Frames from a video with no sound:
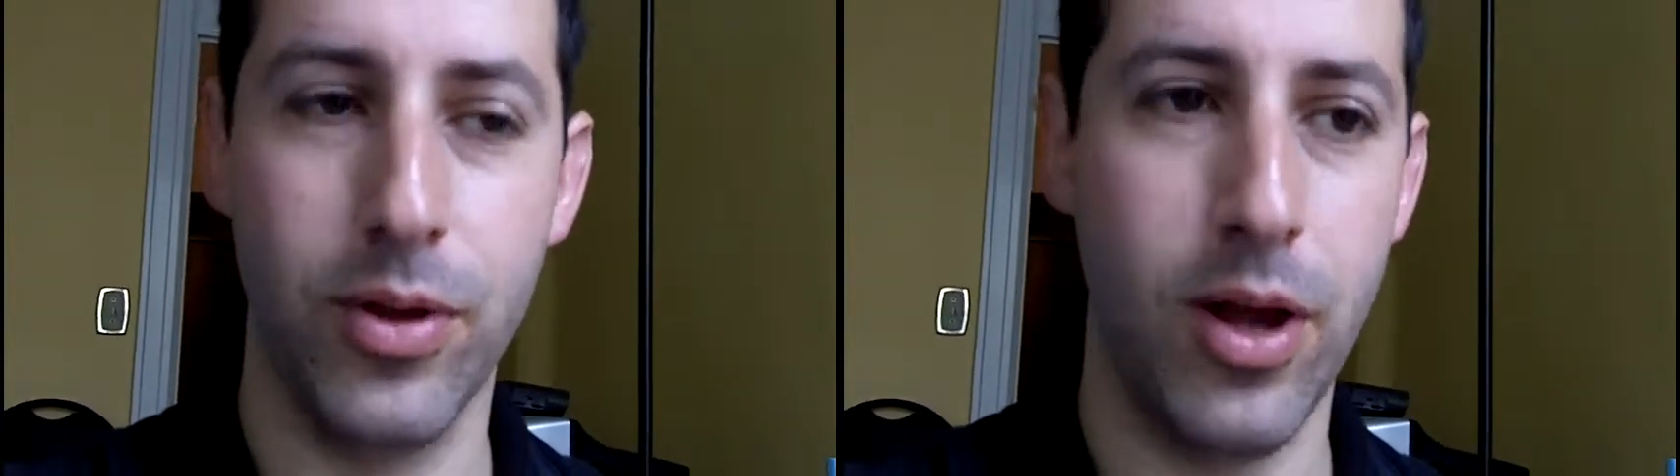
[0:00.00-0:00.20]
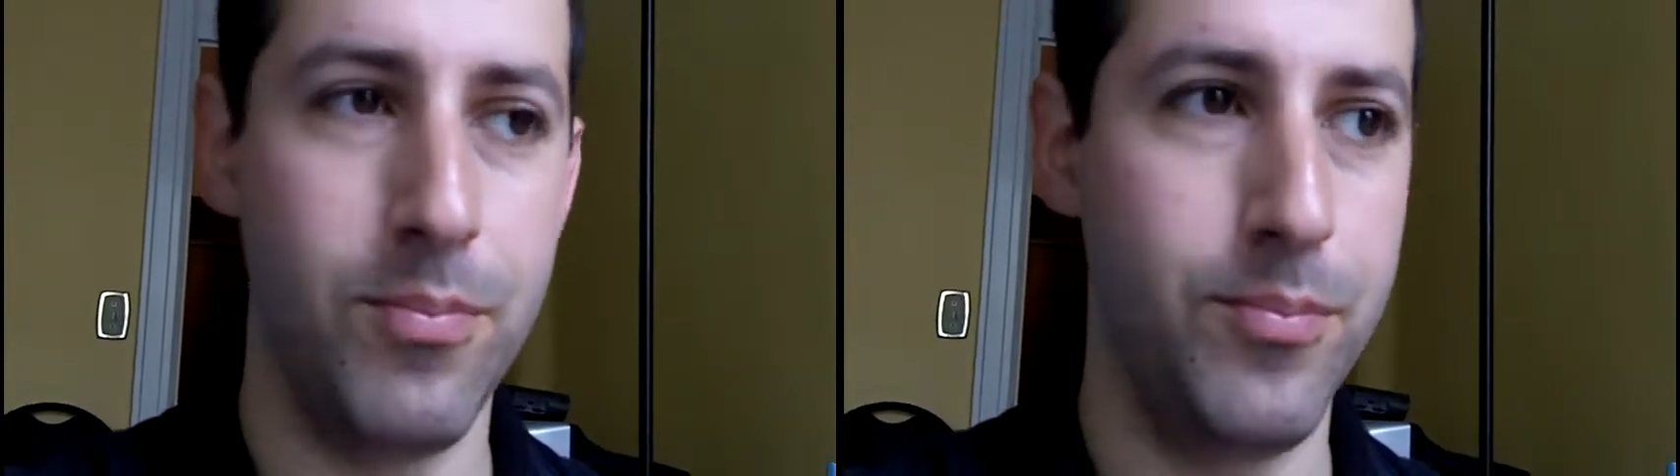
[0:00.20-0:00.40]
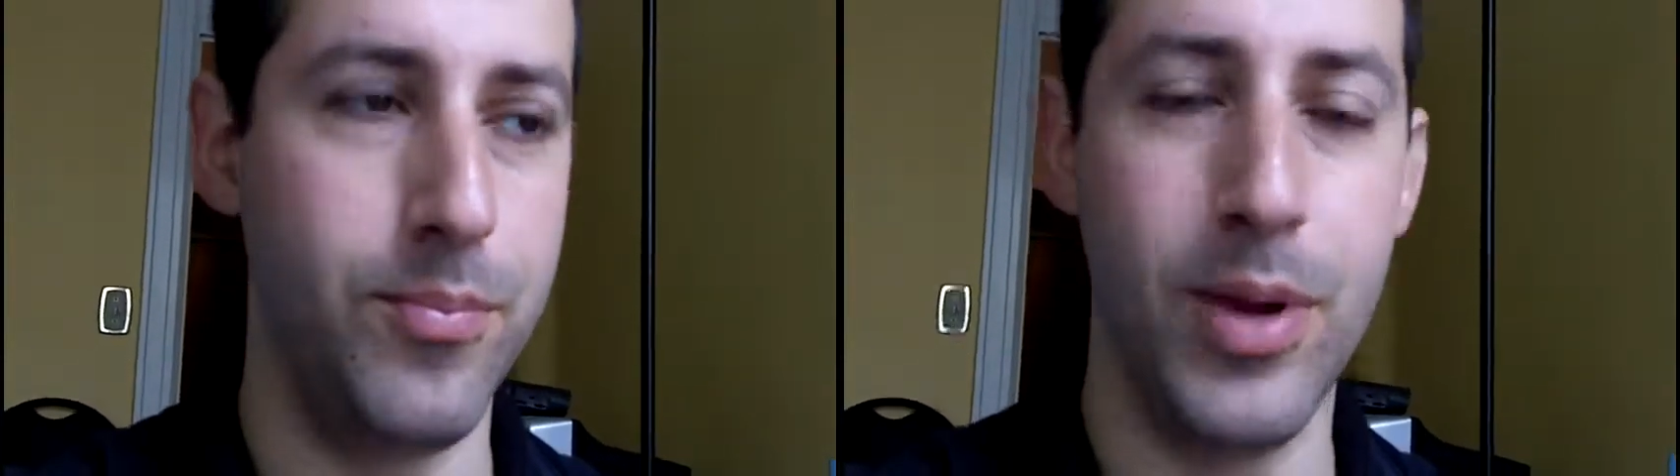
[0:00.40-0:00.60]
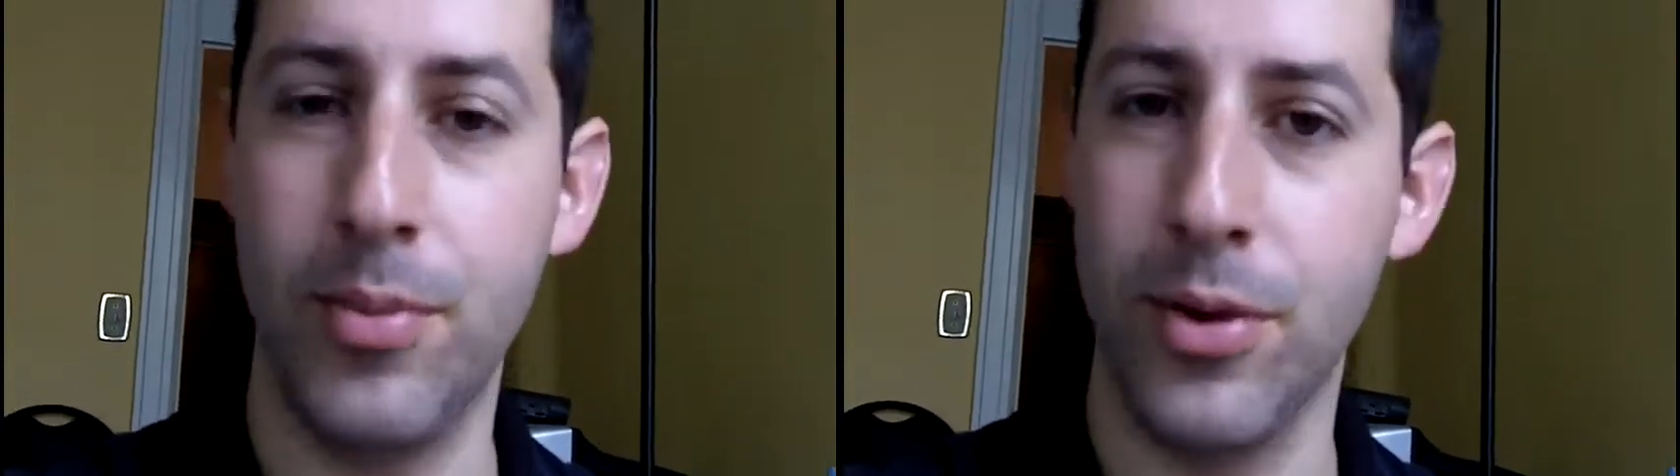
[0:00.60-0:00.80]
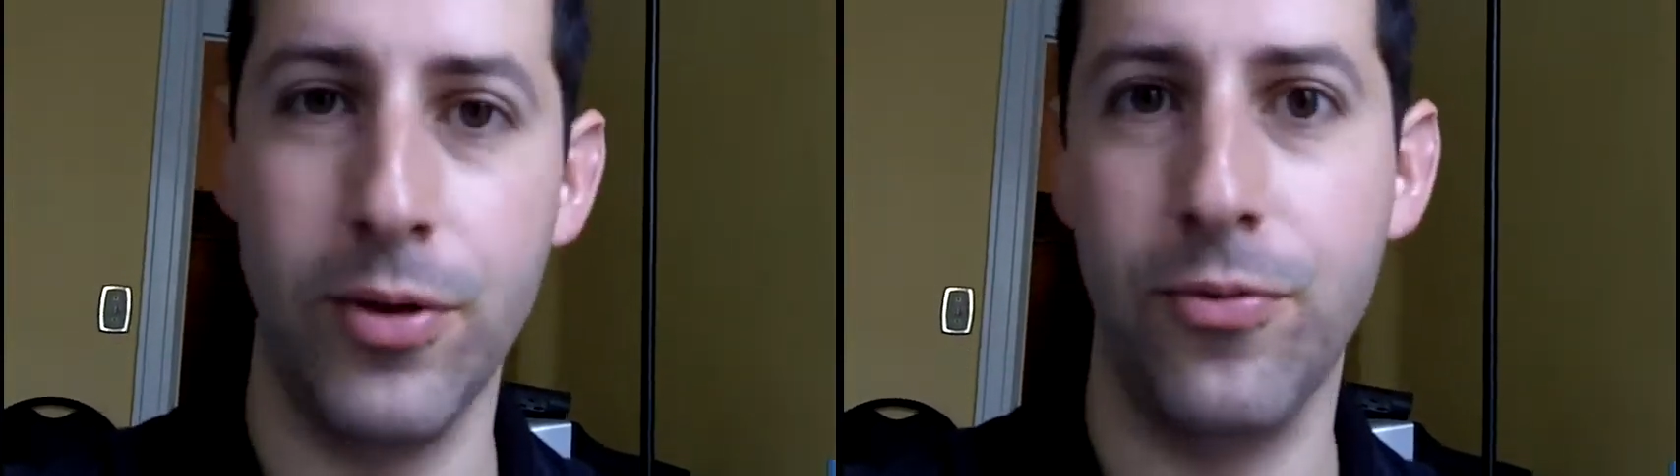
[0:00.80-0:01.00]
of
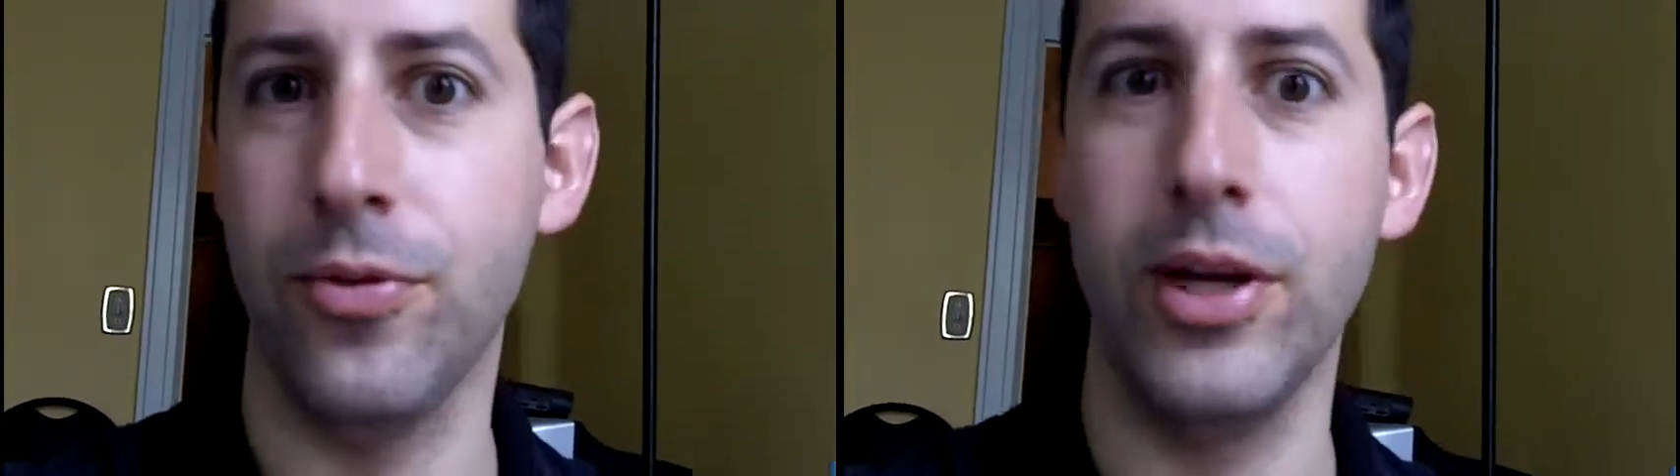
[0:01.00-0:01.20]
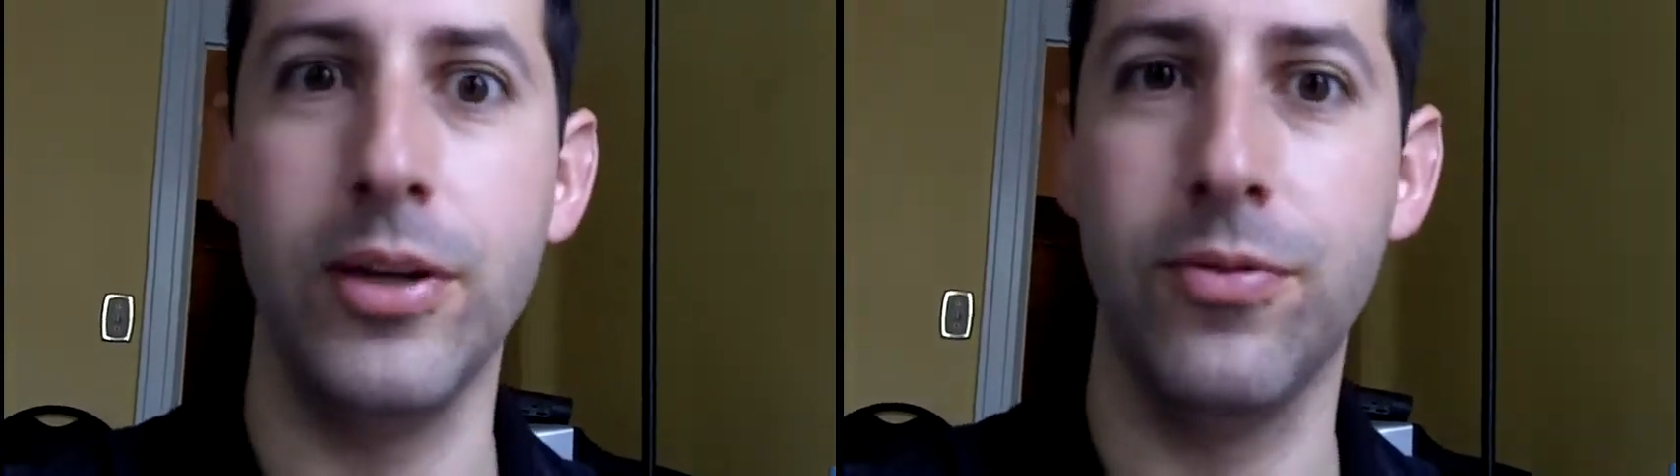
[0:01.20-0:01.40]
memory free